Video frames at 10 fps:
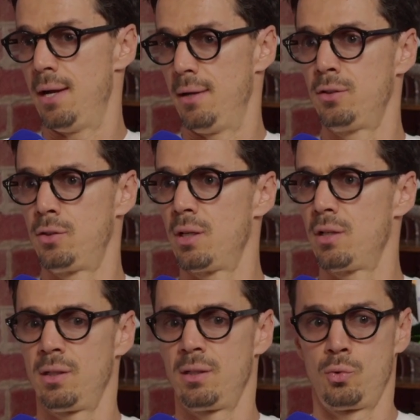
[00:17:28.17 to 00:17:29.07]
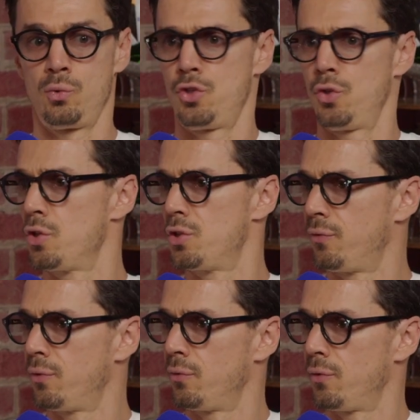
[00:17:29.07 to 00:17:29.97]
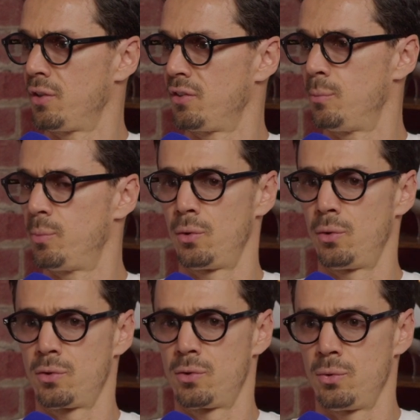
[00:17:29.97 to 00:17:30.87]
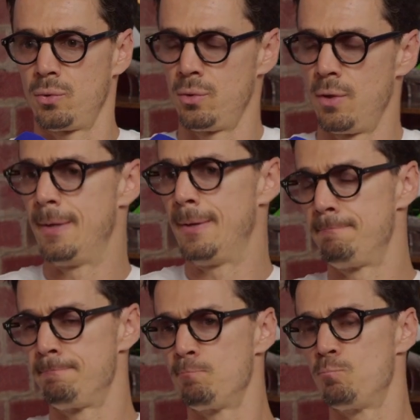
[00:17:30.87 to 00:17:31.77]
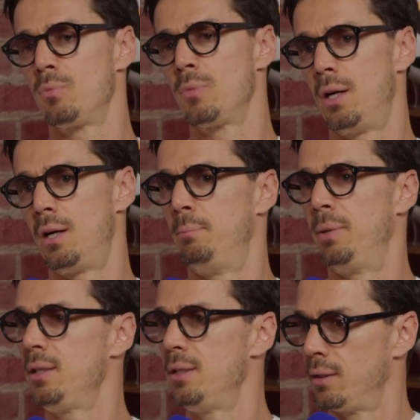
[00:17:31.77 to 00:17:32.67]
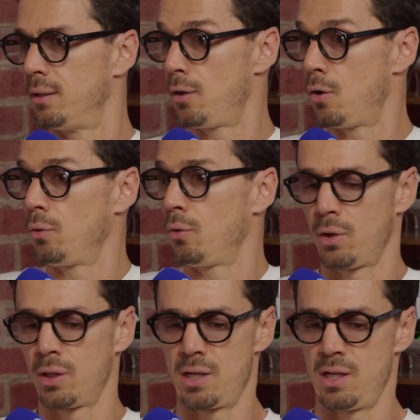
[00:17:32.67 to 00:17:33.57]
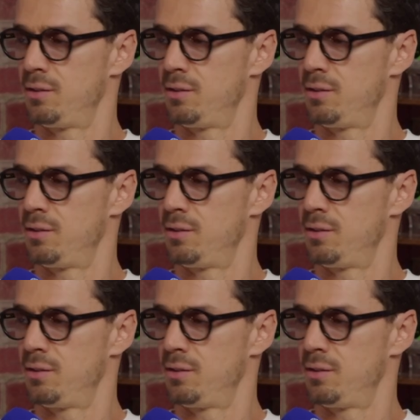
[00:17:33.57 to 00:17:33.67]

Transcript: in today's day to Georgia, for example, or to Albania. They're all organized